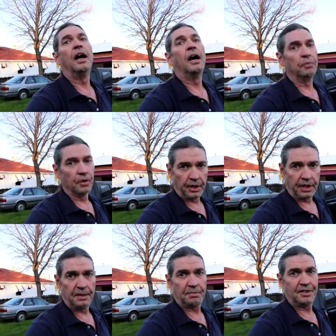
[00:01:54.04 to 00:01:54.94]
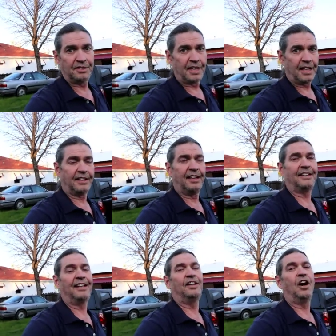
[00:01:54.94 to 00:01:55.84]
I'm going to keep this day that I
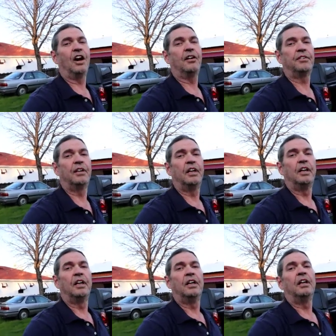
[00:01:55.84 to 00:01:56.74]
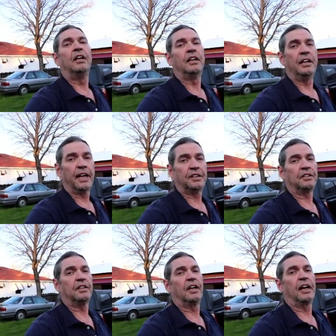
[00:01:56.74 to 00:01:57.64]
take off Yet
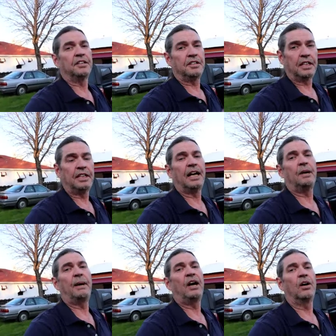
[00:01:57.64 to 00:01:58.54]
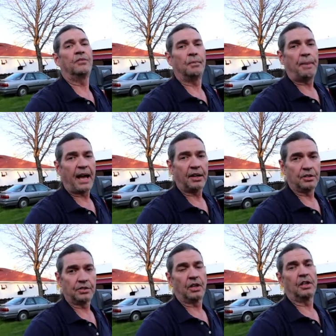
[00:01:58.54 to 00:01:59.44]
I see how powerful
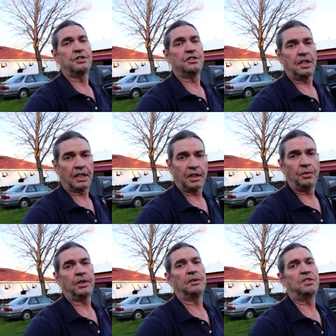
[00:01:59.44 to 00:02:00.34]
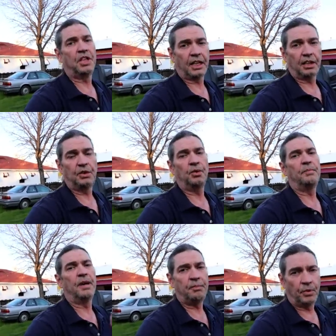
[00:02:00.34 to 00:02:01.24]
patterns are, sticking with them, checking to
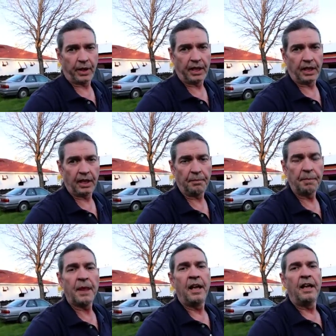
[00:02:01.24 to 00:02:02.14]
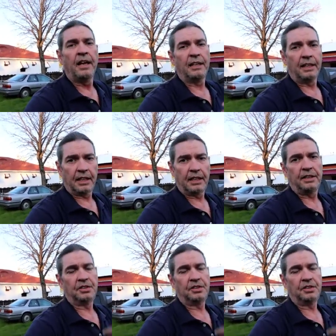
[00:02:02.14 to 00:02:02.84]
them, upgrading them, and getting